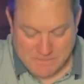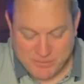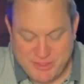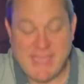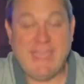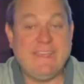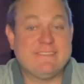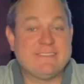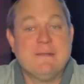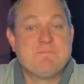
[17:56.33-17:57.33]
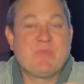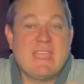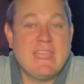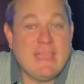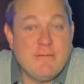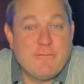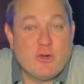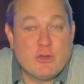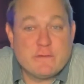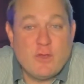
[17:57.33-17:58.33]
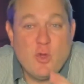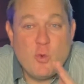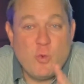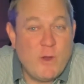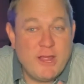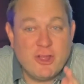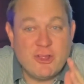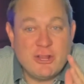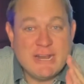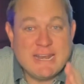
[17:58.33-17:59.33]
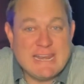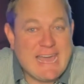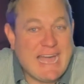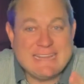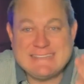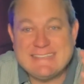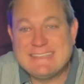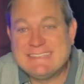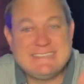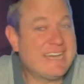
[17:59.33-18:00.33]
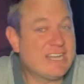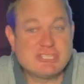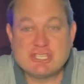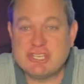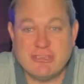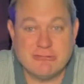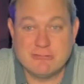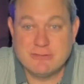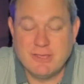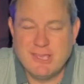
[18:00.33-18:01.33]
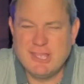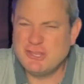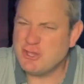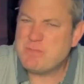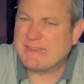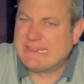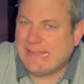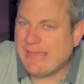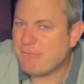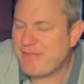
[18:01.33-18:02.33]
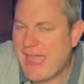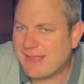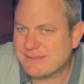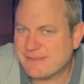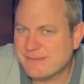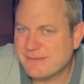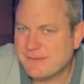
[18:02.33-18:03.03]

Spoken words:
these evils will not touch you. Do you believe that?